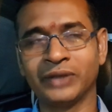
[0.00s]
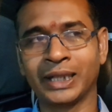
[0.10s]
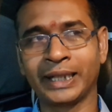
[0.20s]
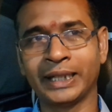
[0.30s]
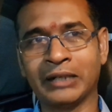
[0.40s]

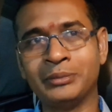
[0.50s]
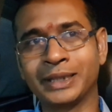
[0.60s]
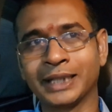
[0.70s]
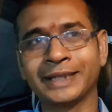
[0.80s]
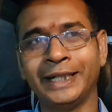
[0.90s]
what I have
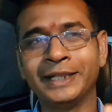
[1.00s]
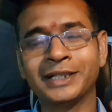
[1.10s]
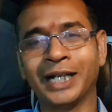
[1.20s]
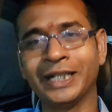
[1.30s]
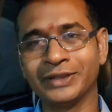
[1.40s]
because I didn't
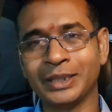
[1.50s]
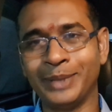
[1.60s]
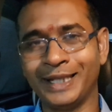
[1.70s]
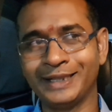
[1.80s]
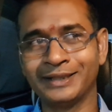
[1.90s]
got even the
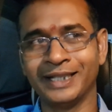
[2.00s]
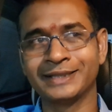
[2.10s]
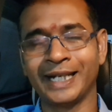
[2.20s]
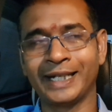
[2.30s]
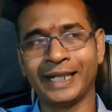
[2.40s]
basic
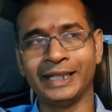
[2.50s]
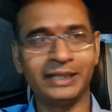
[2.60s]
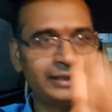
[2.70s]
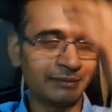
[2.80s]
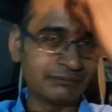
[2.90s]
needs that
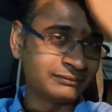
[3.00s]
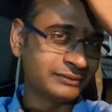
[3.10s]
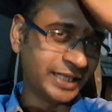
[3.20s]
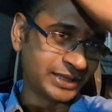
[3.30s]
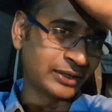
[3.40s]
I
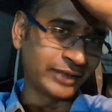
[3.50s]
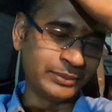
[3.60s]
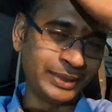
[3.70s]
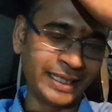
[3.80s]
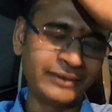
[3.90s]
deserve, I
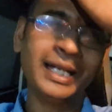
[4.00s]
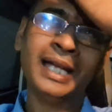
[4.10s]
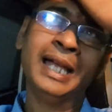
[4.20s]
believe.